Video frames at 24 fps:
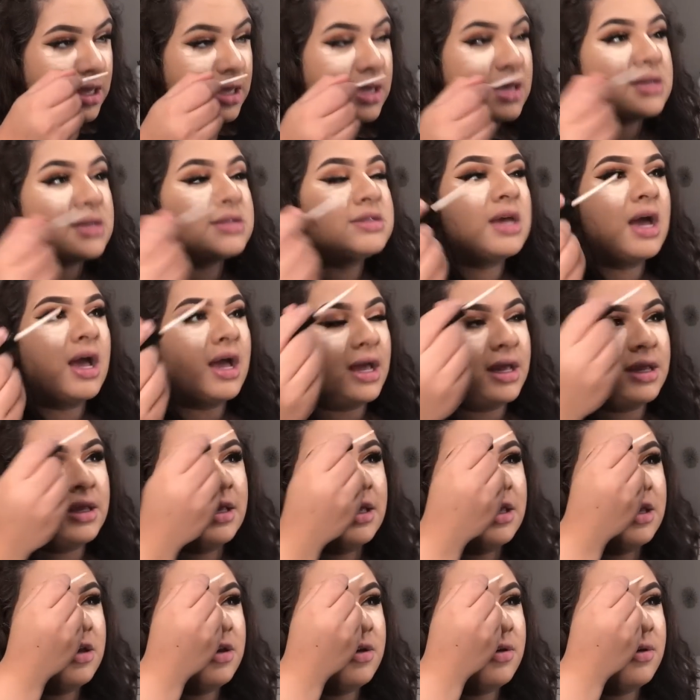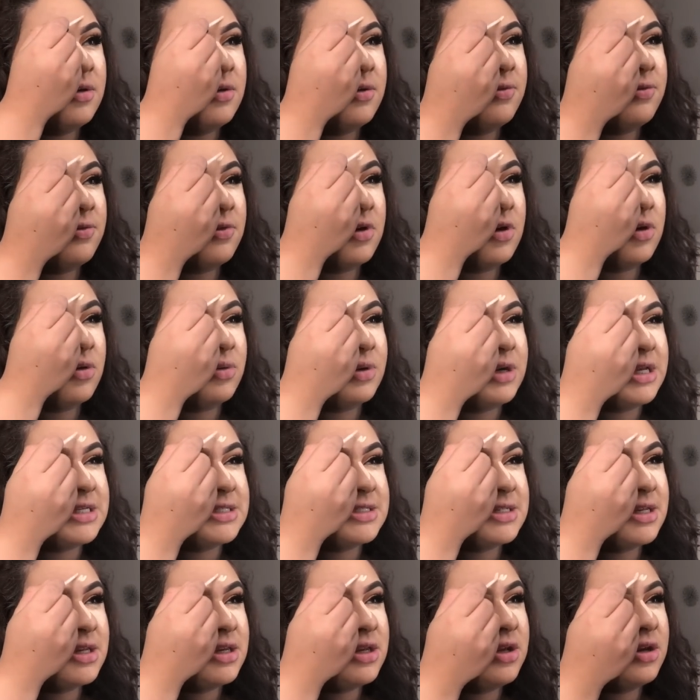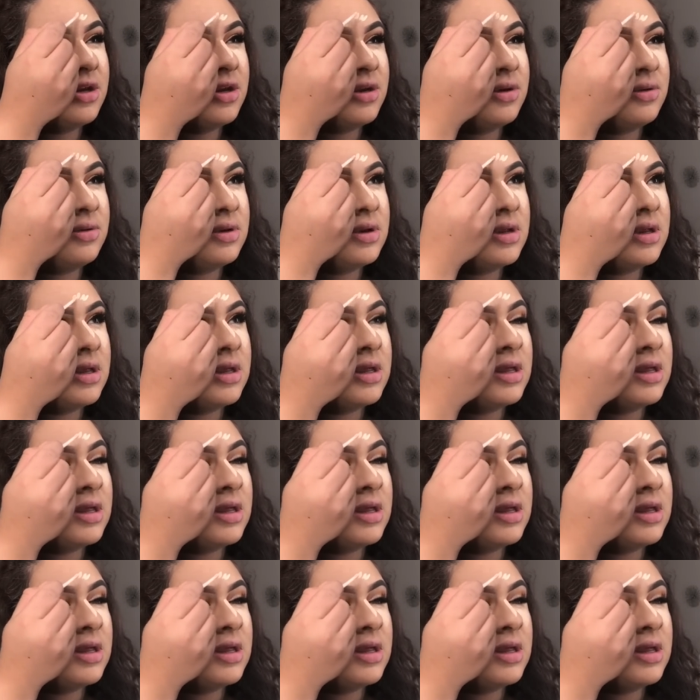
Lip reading: is high-end for a reason, you know?